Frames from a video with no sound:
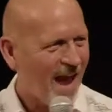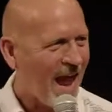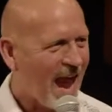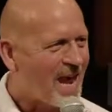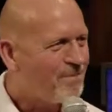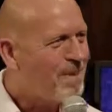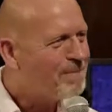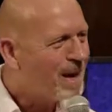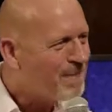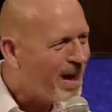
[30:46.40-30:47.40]
And I've made
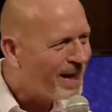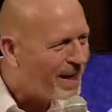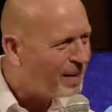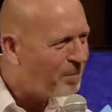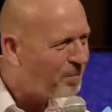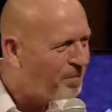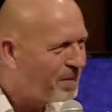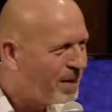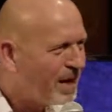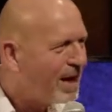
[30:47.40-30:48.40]
my mind up.
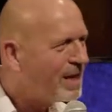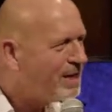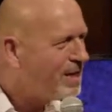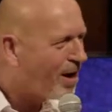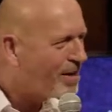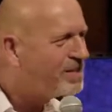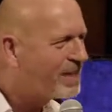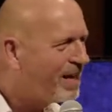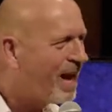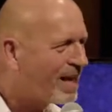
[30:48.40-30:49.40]
Darkness
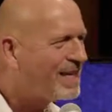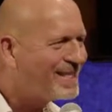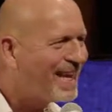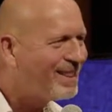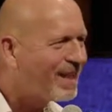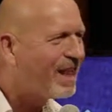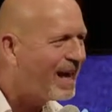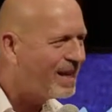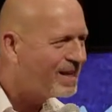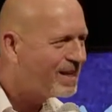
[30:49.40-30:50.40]
cannot contain the
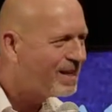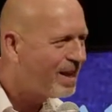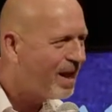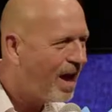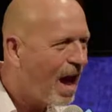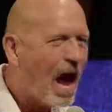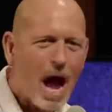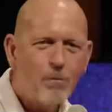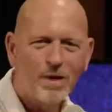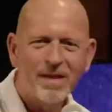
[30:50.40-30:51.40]
light. I
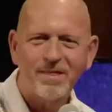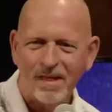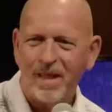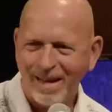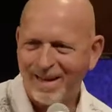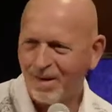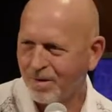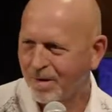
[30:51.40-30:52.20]
will get the light out.